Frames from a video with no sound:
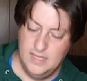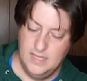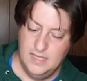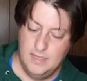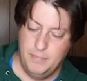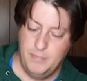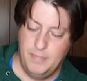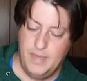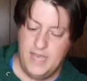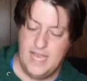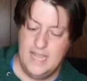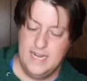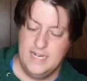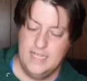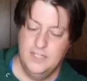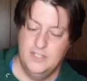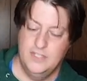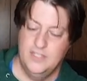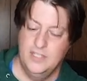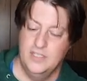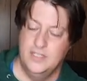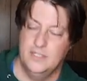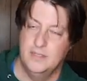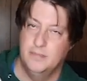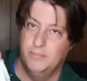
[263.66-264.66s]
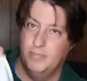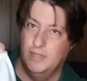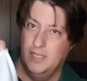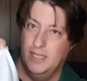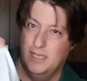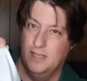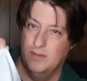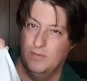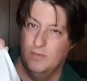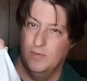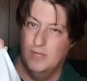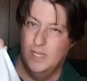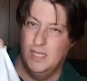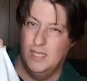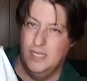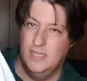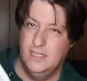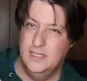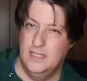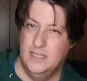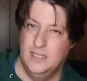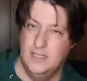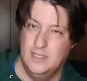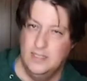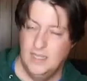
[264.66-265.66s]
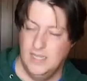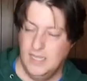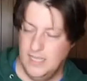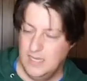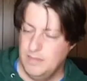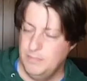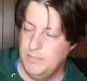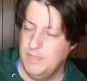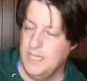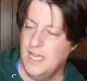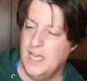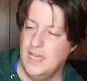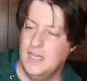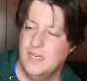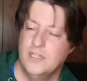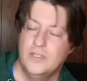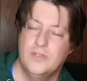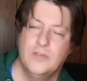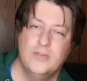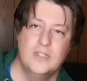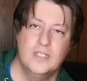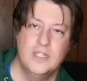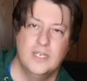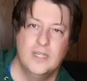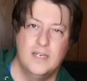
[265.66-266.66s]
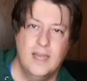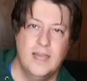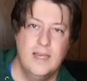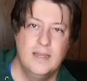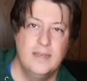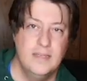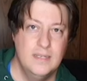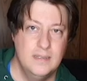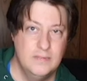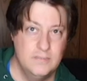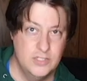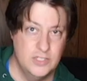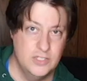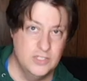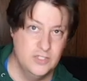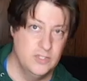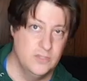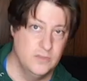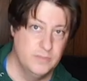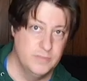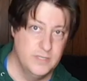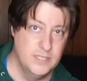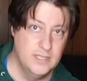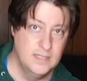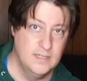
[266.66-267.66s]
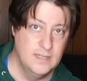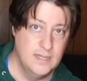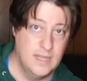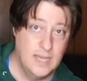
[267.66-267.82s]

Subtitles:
back is just a plain white. And to be honest with you, I am stupid.